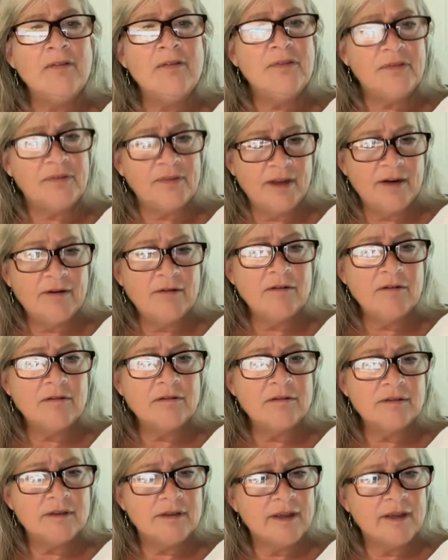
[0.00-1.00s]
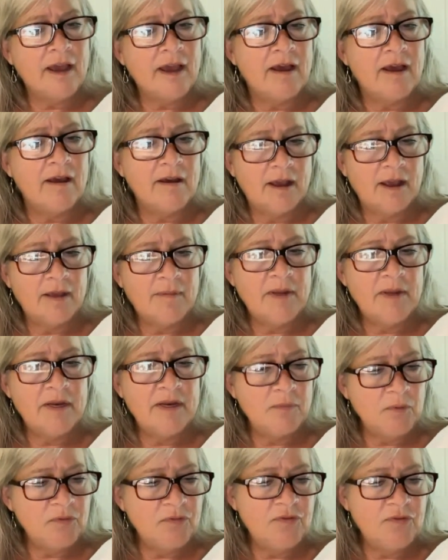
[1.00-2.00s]
Unsettled, yeah. I mean,
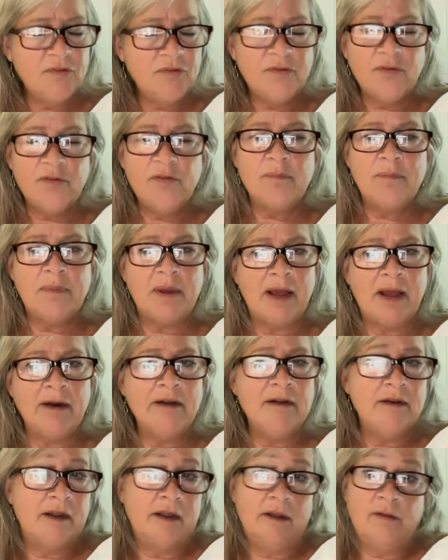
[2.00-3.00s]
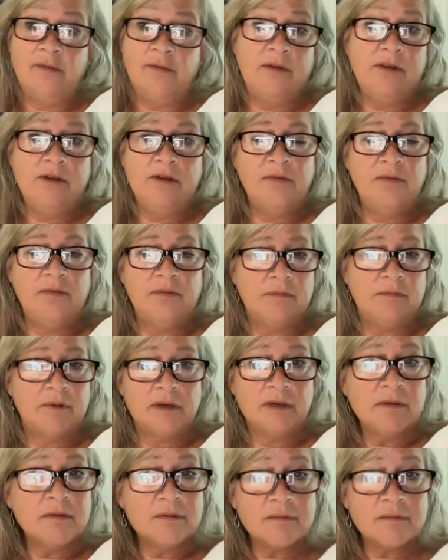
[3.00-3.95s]
it was just as bad and nasty as